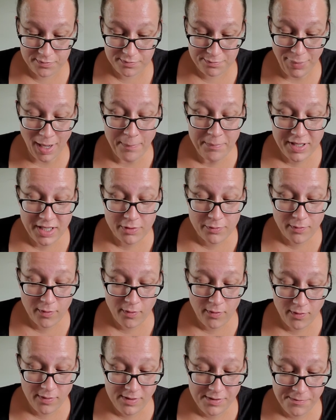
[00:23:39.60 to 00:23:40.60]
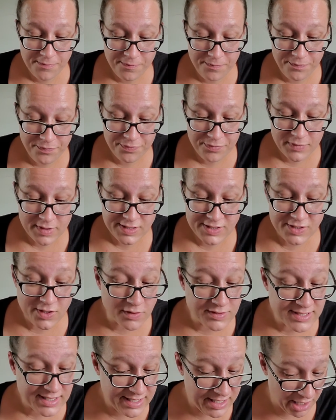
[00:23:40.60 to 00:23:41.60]
Pumpkin roll.
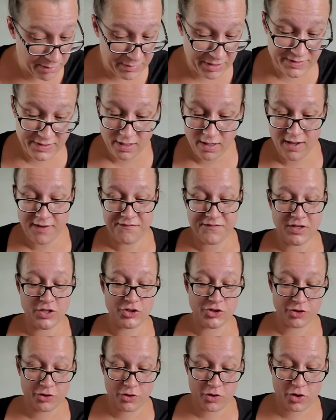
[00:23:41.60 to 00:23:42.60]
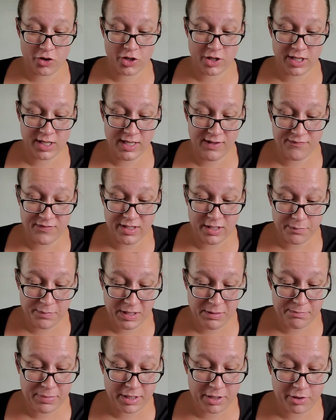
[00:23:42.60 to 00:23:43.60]
Salted caramel toffee, sugar cookie, vanilla
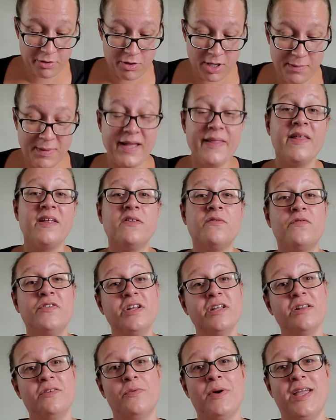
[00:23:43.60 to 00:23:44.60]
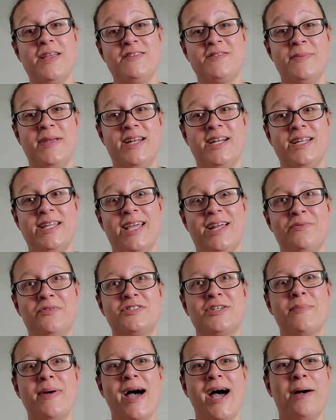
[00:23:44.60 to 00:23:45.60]
bean buttercream, and then the vanilla waves made it again, which
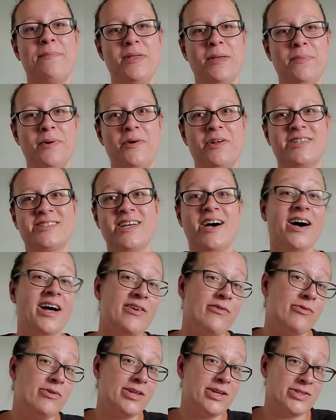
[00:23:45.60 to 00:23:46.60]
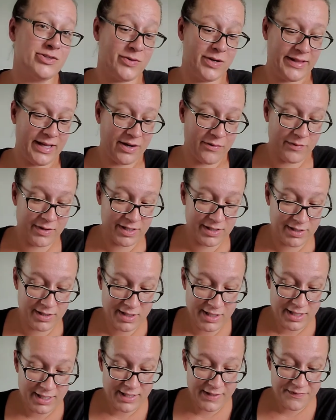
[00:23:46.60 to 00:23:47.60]
I'm happy about because I really enjoyed that one.
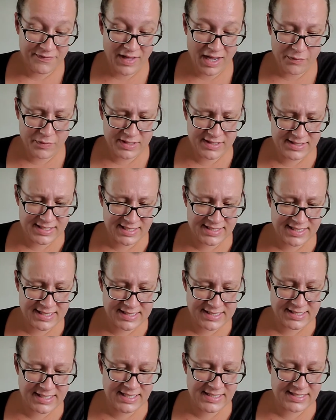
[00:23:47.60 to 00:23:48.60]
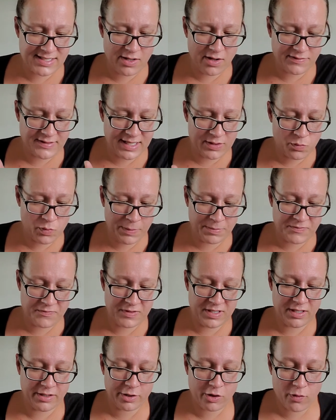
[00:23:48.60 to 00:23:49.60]
That one that says sea salt and whipped
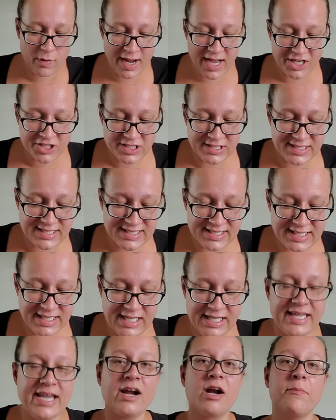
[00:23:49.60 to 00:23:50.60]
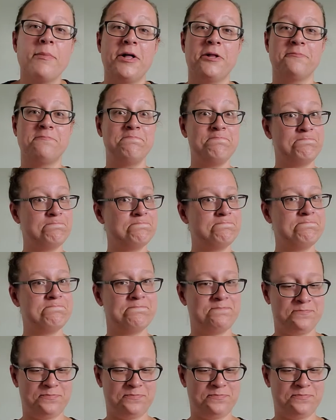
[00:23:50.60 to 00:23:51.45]
vanilla crash into sticky caramel. Mm.